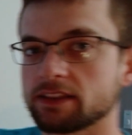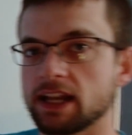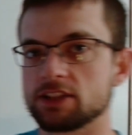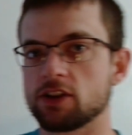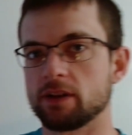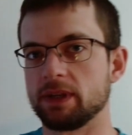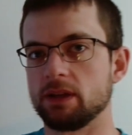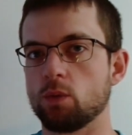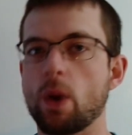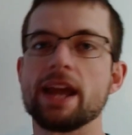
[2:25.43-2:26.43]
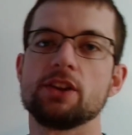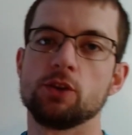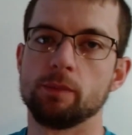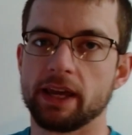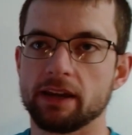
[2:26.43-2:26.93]
that's going to be way
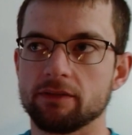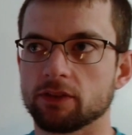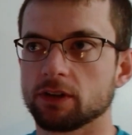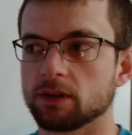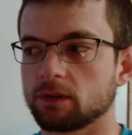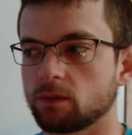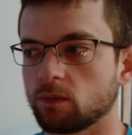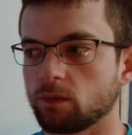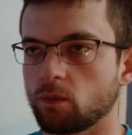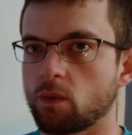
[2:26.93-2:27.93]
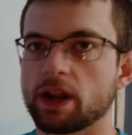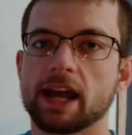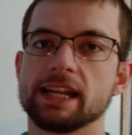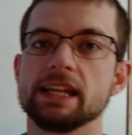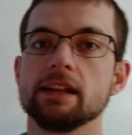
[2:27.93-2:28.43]
too big for what
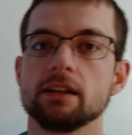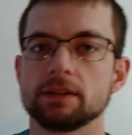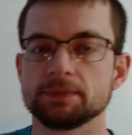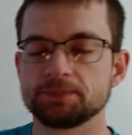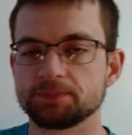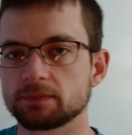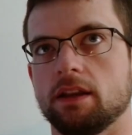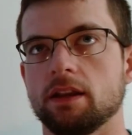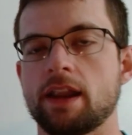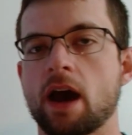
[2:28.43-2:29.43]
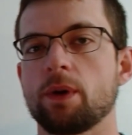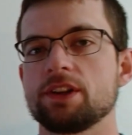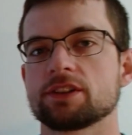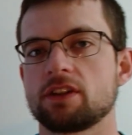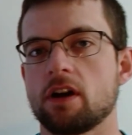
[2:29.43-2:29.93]
I need. Now when
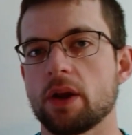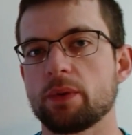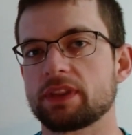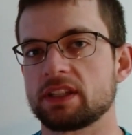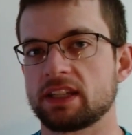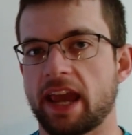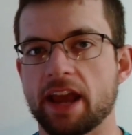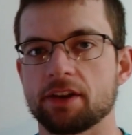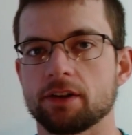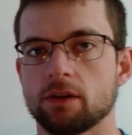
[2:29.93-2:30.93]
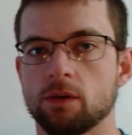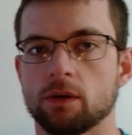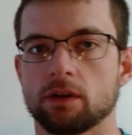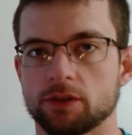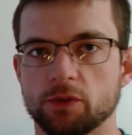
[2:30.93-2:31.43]
you're sawing with the scanner
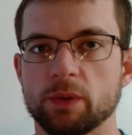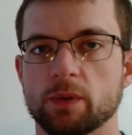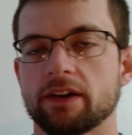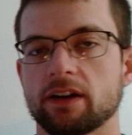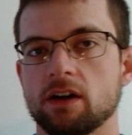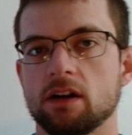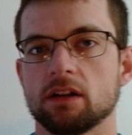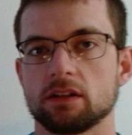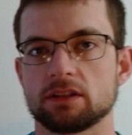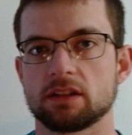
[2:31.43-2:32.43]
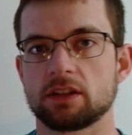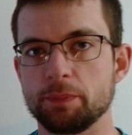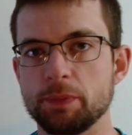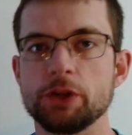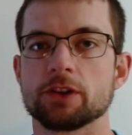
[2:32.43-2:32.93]
or doing what I call
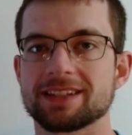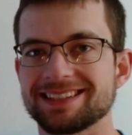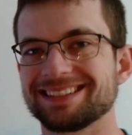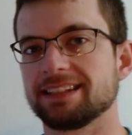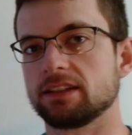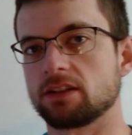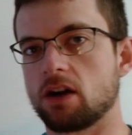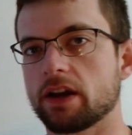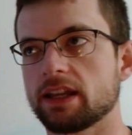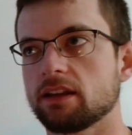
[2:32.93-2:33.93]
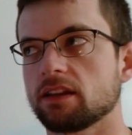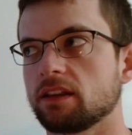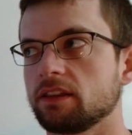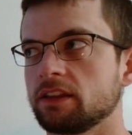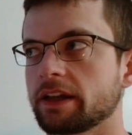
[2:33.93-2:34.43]
computer assisted sawing,
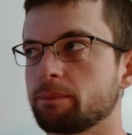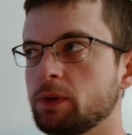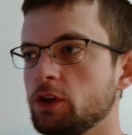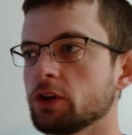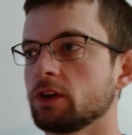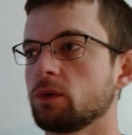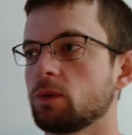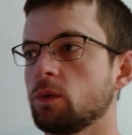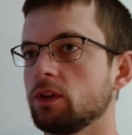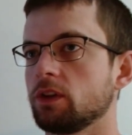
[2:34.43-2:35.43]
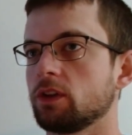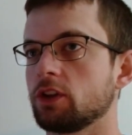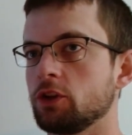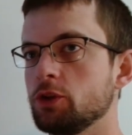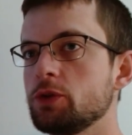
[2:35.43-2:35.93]
the computer will
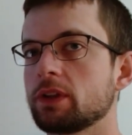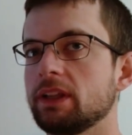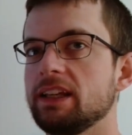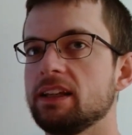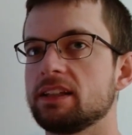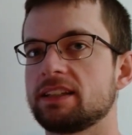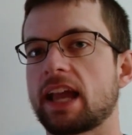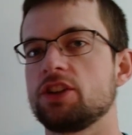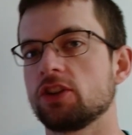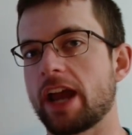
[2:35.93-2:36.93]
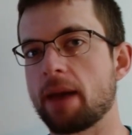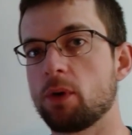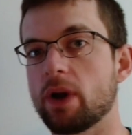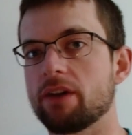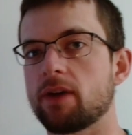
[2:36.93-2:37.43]
usually set your
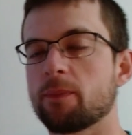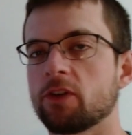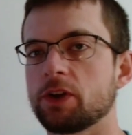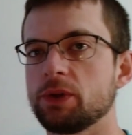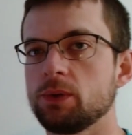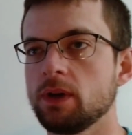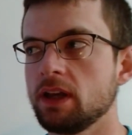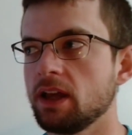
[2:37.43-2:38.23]
MOF up for you